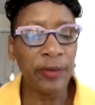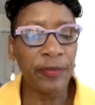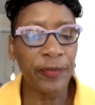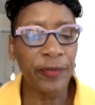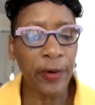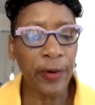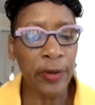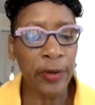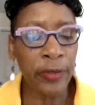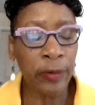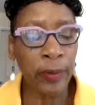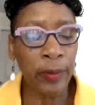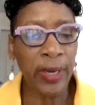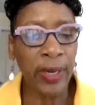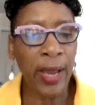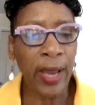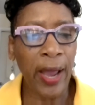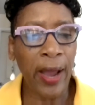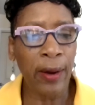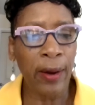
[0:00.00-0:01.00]

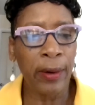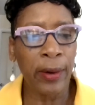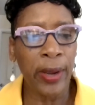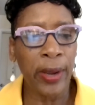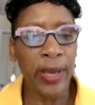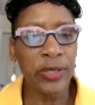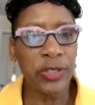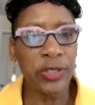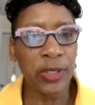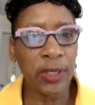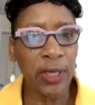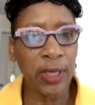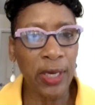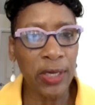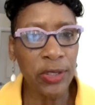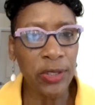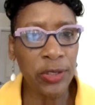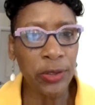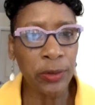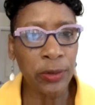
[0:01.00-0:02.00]
furthering our
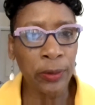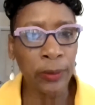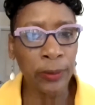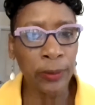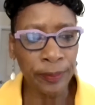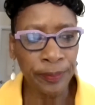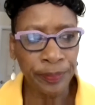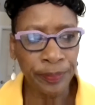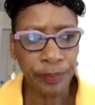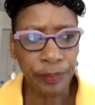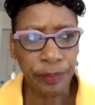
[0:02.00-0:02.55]
educational